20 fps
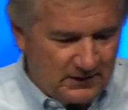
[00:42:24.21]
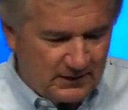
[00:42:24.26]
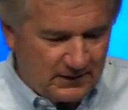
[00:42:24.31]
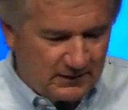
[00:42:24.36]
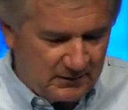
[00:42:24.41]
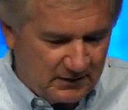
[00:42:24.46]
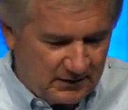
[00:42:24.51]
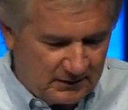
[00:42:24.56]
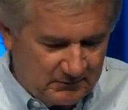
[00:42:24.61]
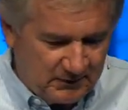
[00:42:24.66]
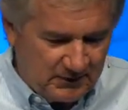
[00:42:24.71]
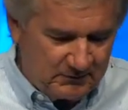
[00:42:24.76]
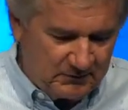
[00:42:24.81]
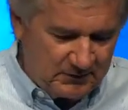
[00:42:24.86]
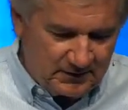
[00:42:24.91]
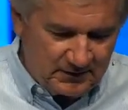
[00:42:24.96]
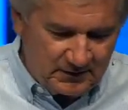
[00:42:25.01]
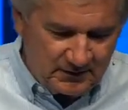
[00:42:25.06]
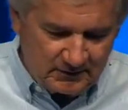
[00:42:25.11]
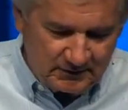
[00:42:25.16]
I'm, I'm
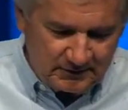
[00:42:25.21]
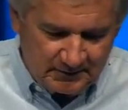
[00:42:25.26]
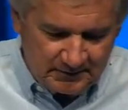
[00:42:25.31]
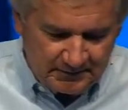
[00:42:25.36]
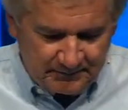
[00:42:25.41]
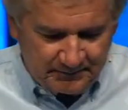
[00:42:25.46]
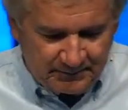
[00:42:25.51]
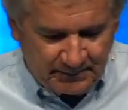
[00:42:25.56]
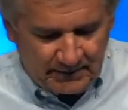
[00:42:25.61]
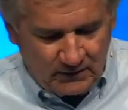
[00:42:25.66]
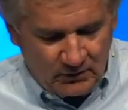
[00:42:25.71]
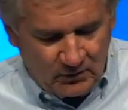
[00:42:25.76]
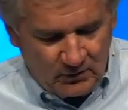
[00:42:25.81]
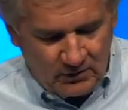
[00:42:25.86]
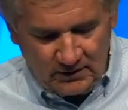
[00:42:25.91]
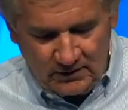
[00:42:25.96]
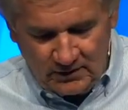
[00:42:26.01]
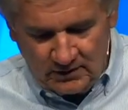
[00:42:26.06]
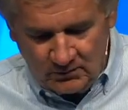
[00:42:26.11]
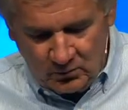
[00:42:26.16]
there, and you know
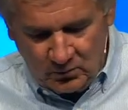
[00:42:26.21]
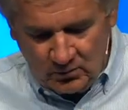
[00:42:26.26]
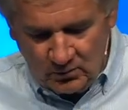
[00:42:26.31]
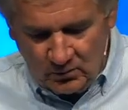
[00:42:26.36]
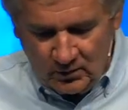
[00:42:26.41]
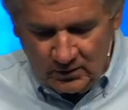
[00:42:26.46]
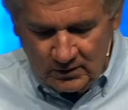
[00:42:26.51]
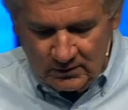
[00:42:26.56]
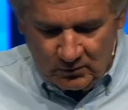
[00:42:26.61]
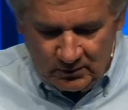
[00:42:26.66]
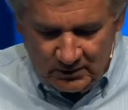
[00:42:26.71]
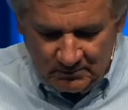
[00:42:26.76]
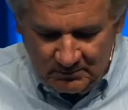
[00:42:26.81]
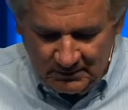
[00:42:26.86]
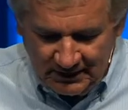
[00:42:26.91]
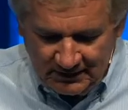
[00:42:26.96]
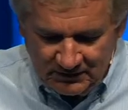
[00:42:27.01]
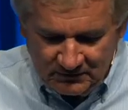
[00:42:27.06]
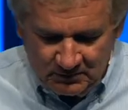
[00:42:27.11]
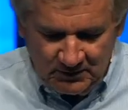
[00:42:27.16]
it, what what
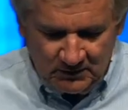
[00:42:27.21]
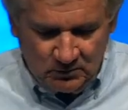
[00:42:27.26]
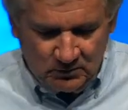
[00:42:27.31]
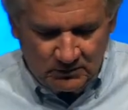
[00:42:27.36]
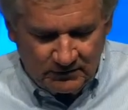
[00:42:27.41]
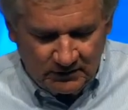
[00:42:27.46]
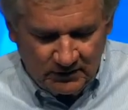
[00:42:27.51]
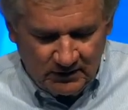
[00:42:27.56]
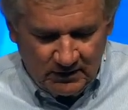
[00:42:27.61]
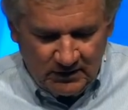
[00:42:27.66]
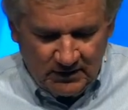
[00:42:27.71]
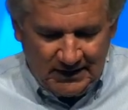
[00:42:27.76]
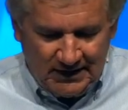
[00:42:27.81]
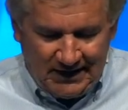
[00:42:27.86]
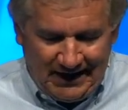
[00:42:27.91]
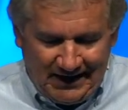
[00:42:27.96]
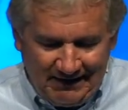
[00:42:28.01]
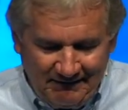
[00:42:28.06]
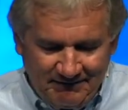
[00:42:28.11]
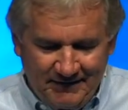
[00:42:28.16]
amazed me was
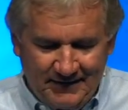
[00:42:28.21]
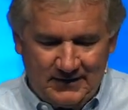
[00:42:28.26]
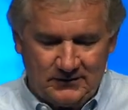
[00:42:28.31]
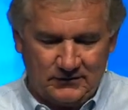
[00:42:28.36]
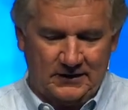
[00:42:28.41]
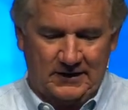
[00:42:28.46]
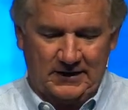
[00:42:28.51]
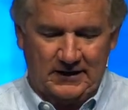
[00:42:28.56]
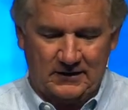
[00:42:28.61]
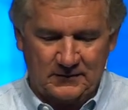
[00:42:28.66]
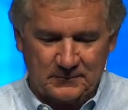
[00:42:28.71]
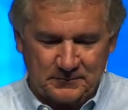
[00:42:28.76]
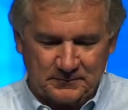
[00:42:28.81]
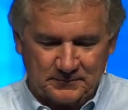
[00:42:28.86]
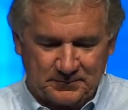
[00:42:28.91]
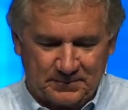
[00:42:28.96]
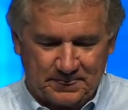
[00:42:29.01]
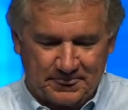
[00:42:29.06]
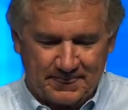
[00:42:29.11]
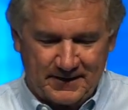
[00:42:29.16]
I found out
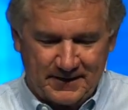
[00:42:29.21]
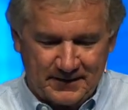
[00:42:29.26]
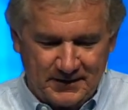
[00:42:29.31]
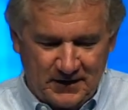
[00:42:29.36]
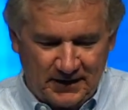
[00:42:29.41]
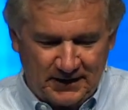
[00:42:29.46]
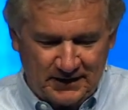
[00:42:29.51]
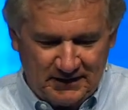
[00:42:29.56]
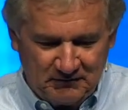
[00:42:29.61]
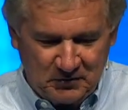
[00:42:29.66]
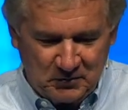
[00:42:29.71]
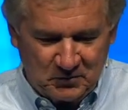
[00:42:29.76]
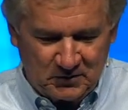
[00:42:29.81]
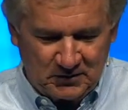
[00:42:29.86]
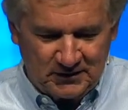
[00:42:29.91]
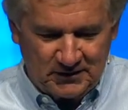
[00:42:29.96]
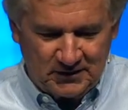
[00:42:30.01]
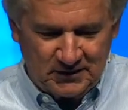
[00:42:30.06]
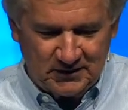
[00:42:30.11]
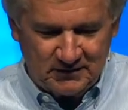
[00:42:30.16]
that not
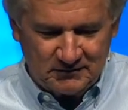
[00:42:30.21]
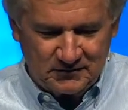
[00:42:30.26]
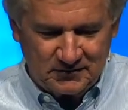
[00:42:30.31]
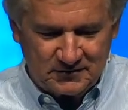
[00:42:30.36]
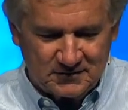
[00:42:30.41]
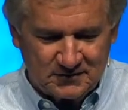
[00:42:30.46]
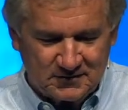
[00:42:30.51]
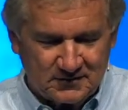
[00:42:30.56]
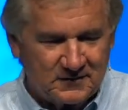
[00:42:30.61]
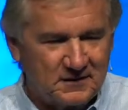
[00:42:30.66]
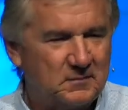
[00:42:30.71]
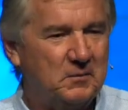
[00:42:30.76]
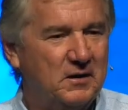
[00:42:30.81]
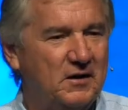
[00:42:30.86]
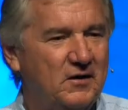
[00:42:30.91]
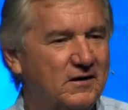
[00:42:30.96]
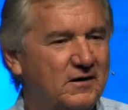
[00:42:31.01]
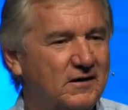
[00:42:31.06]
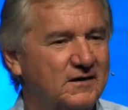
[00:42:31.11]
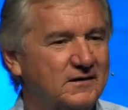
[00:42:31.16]
everyone loves
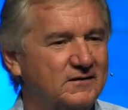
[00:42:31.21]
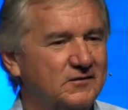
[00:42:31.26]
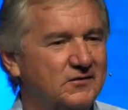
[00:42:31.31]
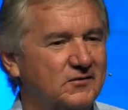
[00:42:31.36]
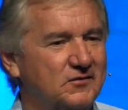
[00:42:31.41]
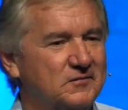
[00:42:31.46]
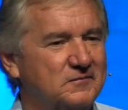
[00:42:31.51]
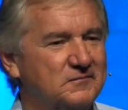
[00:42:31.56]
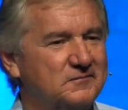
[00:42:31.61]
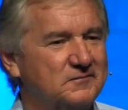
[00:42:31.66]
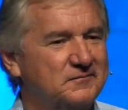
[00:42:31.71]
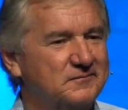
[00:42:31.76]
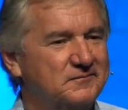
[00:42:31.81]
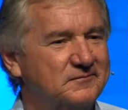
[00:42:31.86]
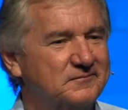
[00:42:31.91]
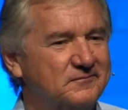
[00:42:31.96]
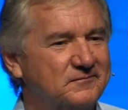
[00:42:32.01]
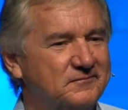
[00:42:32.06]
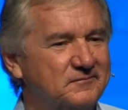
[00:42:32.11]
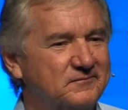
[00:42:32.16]
Americans.
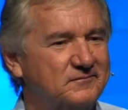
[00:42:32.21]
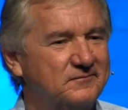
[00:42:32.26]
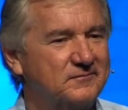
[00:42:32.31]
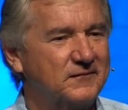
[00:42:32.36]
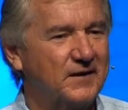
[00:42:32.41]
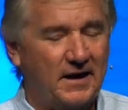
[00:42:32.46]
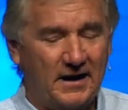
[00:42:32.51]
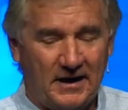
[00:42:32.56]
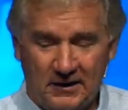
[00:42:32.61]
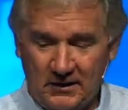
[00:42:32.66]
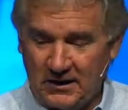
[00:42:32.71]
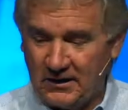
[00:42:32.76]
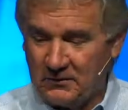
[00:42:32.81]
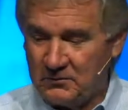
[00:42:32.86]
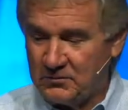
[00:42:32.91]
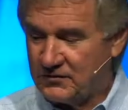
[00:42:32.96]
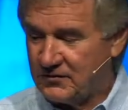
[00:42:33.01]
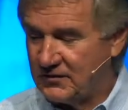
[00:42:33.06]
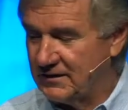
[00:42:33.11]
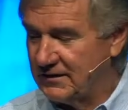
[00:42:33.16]
I, I,
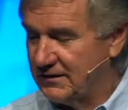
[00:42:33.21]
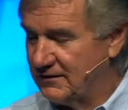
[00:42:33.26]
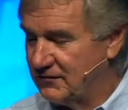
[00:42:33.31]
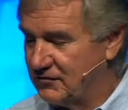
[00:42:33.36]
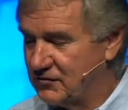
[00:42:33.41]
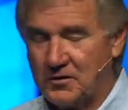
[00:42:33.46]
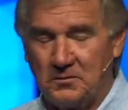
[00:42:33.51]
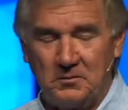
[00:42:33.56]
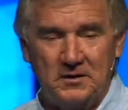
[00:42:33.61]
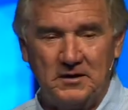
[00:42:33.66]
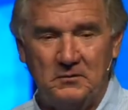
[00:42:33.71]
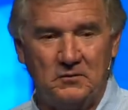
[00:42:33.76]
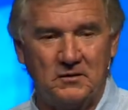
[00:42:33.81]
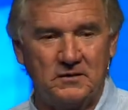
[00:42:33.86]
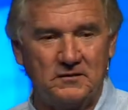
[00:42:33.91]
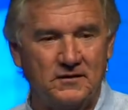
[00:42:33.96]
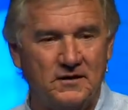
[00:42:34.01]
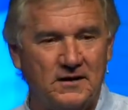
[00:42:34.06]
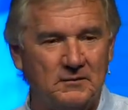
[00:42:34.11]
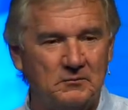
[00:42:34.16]
was in Germany
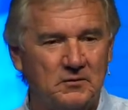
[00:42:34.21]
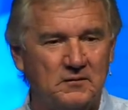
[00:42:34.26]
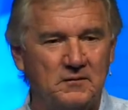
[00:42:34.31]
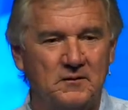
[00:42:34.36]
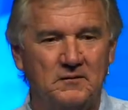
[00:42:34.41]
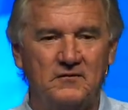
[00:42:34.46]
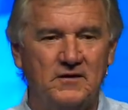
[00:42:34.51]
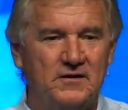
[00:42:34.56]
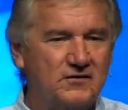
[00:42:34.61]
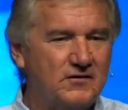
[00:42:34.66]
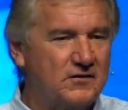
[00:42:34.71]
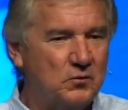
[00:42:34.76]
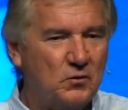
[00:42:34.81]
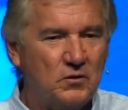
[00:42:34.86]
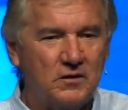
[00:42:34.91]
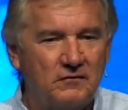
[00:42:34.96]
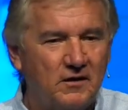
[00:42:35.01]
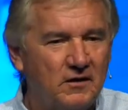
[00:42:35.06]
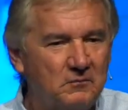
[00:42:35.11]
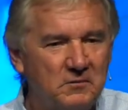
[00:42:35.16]
one time and visiting
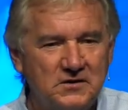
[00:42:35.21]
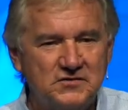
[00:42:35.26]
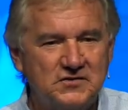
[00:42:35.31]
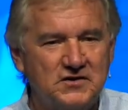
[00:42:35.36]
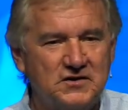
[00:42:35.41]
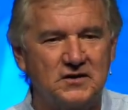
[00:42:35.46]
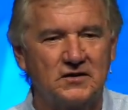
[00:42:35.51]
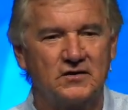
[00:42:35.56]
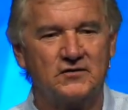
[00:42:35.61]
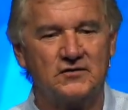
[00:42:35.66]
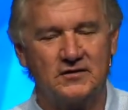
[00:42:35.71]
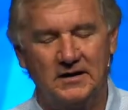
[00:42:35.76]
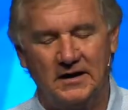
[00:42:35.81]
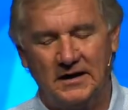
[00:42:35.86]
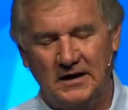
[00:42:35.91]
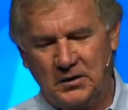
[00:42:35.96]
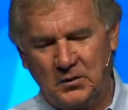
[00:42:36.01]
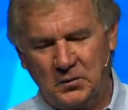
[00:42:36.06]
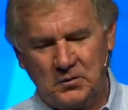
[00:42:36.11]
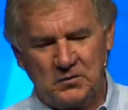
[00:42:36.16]
one of our missionaries, and
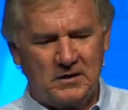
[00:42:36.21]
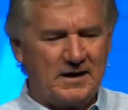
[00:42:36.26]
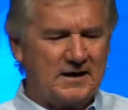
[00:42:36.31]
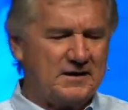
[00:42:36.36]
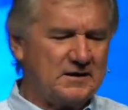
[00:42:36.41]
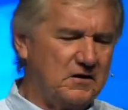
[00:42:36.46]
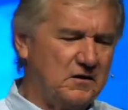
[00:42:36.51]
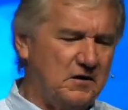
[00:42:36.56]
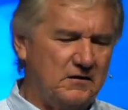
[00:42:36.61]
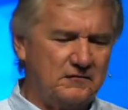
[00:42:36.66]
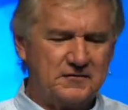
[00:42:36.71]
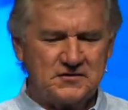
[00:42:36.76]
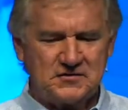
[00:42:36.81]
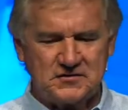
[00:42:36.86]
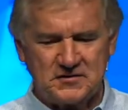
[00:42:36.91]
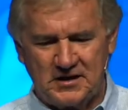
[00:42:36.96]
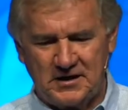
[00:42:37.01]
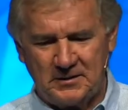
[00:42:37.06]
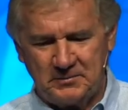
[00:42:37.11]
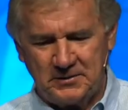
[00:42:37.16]
we were at a coffee
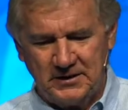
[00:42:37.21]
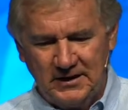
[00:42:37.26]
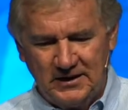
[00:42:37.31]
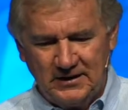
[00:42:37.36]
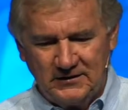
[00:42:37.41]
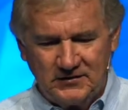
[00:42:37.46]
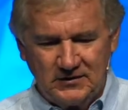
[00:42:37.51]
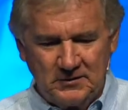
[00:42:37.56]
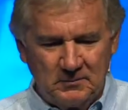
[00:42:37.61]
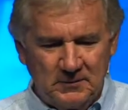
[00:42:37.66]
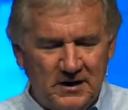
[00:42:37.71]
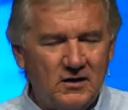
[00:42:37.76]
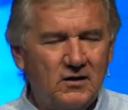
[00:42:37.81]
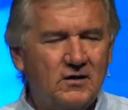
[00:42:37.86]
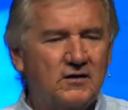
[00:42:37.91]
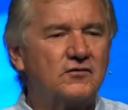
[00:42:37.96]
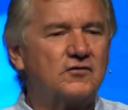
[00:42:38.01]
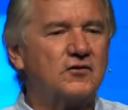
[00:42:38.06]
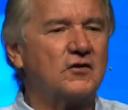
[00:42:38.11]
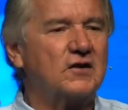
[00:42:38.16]
shop. And see,
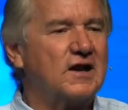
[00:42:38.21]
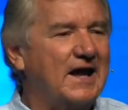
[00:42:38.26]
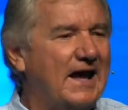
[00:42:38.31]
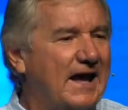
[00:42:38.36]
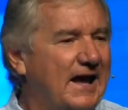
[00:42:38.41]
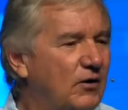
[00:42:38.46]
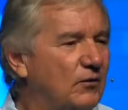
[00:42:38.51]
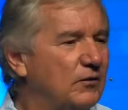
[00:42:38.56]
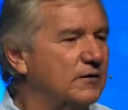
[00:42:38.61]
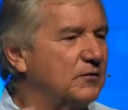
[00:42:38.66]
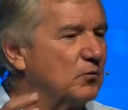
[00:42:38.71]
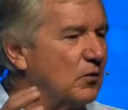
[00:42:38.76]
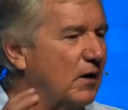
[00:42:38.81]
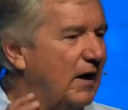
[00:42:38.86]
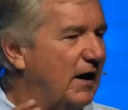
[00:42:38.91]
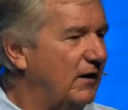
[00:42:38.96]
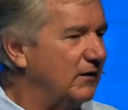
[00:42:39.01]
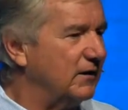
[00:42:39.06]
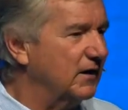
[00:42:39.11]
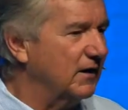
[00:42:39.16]
Americans are loud and
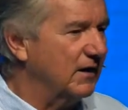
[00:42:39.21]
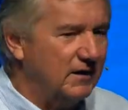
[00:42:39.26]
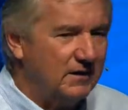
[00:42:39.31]
rowdy.